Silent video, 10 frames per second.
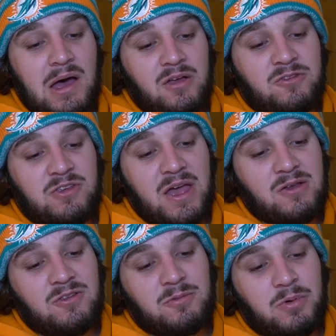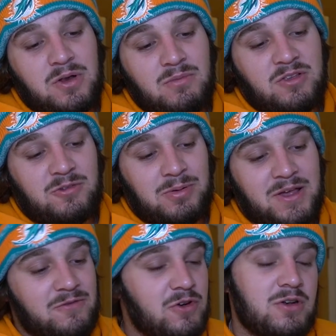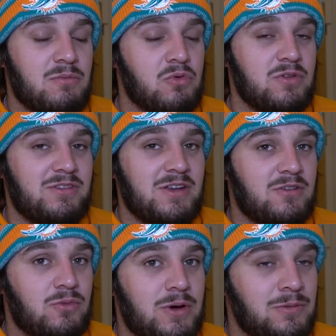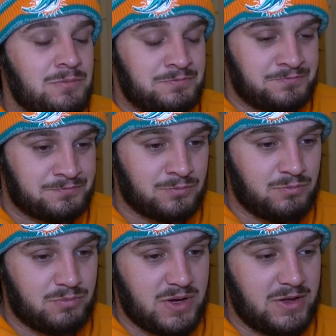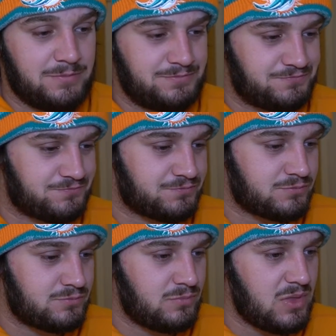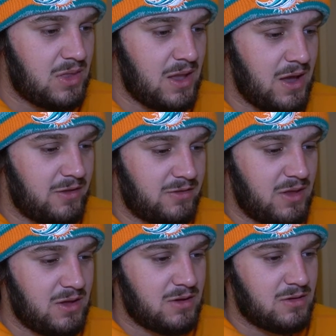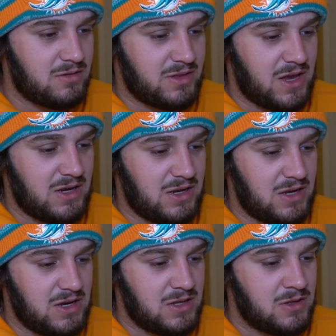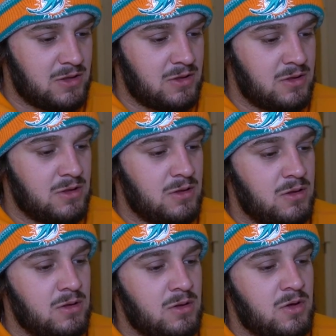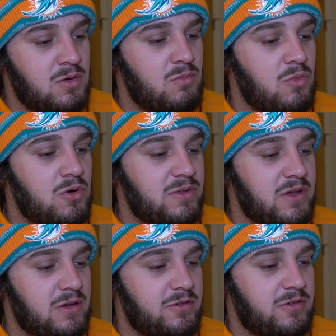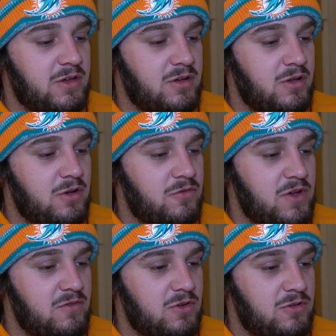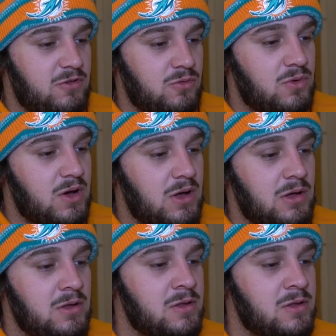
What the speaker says: Seattle's pretty much playing for the number one seed as well. But I think they need more things in their favor to